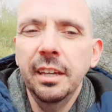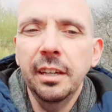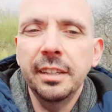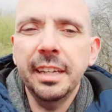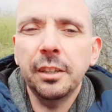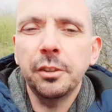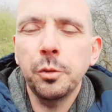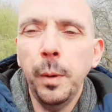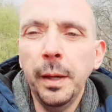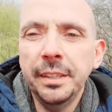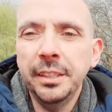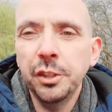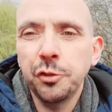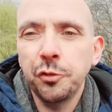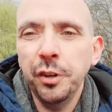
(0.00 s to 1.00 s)
I think
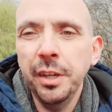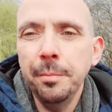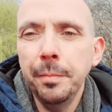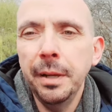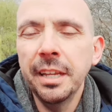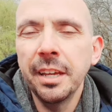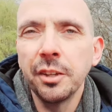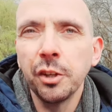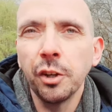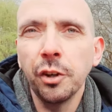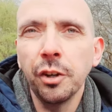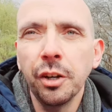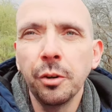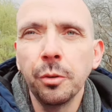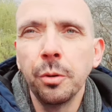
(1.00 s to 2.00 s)
€23 million
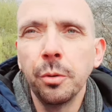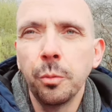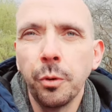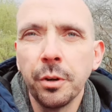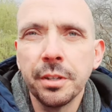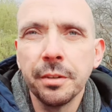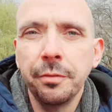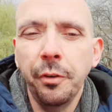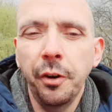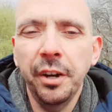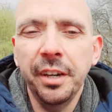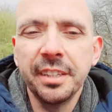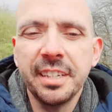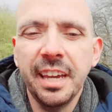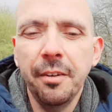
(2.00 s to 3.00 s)
worth of
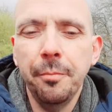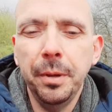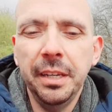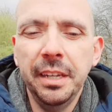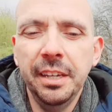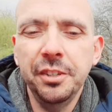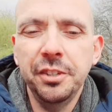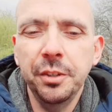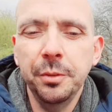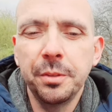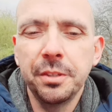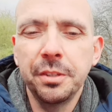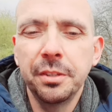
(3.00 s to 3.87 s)
fines have been issued